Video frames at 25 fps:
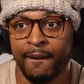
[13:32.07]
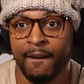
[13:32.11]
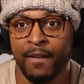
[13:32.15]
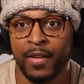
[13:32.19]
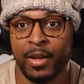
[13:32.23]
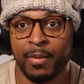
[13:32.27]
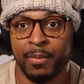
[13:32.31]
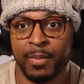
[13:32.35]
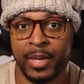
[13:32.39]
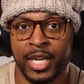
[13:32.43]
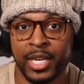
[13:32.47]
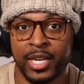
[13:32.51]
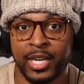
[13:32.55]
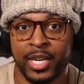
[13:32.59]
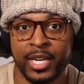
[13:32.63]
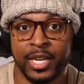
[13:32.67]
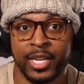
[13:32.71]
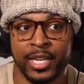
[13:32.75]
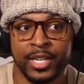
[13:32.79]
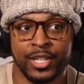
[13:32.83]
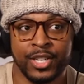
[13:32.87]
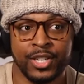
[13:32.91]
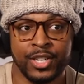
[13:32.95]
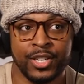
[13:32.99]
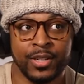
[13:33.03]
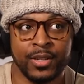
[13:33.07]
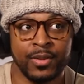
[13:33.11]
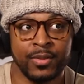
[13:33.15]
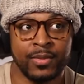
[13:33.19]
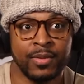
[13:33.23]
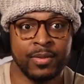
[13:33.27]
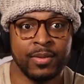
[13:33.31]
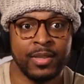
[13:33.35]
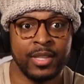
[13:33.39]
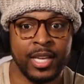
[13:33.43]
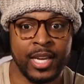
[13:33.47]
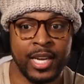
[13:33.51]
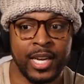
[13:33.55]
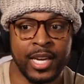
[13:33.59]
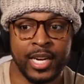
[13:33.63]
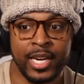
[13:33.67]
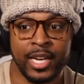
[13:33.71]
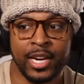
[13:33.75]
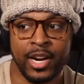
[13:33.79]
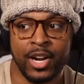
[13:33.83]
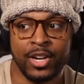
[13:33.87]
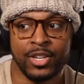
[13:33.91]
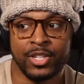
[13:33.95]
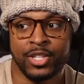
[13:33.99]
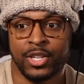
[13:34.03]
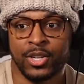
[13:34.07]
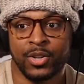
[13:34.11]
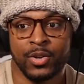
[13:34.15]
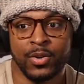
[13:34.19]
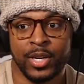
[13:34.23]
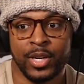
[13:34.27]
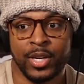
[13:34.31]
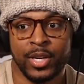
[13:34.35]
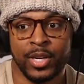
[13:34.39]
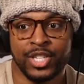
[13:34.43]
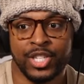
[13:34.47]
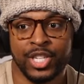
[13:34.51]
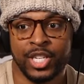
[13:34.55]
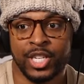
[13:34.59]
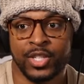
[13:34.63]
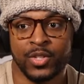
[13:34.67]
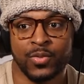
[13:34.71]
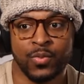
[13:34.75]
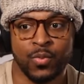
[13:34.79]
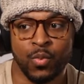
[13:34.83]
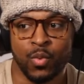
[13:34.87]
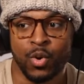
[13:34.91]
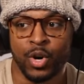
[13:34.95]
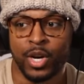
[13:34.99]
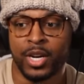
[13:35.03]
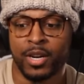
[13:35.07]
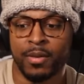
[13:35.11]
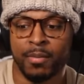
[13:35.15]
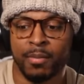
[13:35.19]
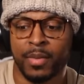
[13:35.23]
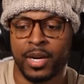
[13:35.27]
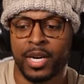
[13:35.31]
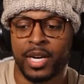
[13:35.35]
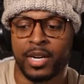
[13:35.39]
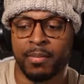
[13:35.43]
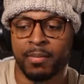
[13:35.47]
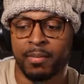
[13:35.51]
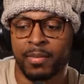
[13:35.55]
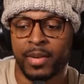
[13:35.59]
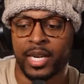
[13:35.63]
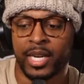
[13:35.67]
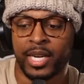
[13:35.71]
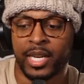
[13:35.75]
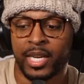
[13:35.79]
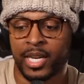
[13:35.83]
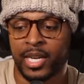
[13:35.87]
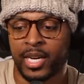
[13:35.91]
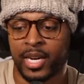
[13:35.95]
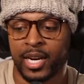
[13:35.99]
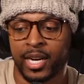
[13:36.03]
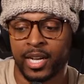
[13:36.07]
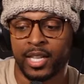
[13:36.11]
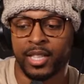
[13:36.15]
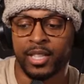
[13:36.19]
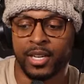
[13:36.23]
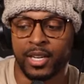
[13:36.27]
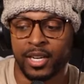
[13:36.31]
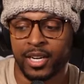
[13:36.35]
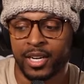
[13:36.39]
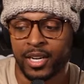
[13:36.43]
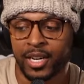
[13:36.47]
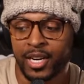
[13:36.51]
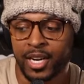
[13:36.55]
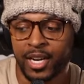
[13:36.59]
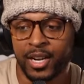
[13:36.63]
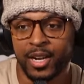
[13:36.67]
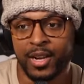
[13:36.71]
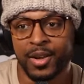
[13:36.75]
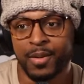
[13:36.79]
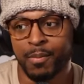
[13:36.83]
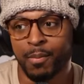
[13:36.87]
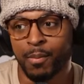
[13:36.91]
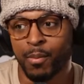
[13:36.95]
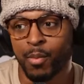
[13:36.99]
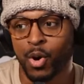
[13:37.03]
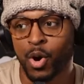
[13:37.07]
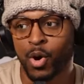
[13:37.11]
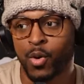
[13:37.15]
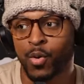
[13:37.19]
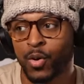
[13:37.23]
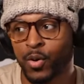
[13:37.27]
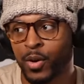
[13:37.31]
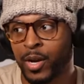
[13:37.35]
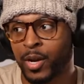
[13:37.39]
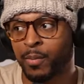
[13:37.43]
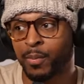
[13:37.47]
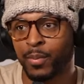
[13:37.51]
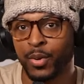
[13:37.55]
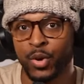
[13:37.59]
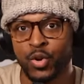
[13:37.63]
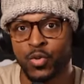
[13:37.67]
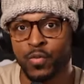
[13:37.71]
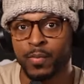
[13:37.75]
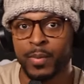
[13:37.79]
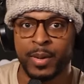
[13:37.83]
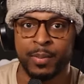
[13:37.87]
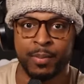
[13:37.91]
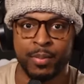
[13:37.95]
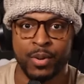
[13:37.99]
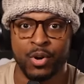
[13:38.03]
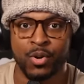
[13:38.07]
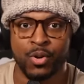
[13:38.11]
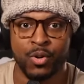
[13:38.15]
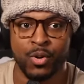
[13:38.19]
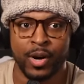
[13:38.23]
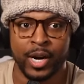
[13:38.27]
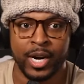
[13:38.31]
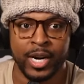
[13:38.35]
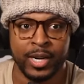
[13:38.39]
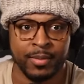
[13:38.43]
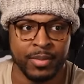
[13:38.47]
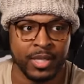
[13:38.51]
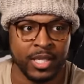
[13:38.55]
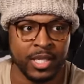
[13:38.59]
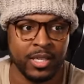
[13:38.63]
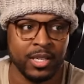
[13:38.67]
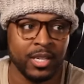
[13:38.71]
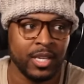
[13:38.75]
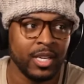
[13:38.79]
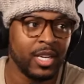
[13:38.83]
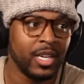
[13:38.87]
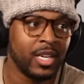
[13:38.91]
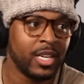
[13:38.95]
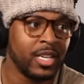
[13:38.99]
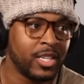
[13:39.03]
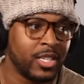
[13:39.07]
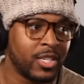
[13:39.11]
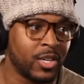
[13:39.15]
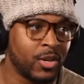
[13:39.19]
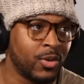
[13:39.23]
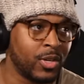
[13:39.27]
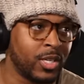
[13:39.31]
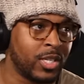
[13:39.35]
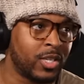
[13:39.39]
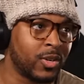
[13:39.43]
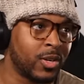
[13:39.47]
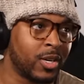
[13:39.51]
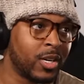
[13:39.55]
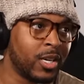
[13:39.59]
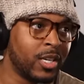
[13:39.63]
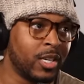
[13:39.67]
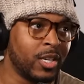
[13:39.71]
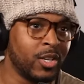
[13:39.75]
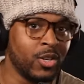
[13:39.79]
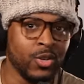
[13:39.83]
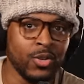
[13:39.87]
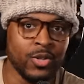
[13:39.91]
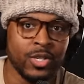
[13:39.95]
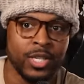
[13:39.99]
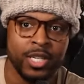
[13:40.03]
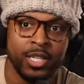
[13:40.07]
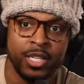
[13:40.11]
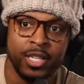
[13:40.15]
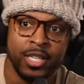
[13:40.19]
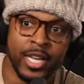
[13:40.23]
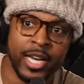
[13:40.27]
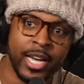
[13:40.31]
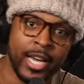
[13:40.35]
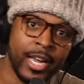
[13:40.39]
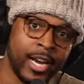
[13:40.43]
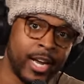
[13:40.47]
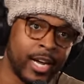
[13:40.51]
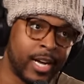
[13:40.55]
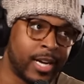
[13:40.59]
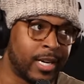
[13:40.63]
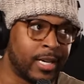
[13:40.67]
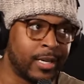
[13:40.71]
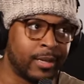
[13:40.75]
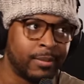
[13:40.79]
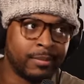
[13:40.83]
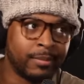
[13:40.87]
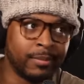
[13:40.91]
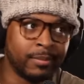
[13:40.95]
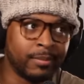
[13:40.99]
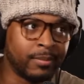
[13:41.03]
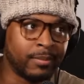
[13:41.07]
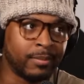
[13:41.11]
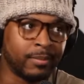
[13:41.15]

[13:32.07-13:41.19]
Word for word: because then it also is just one among many other moral improvement programs. So it sort of loses that um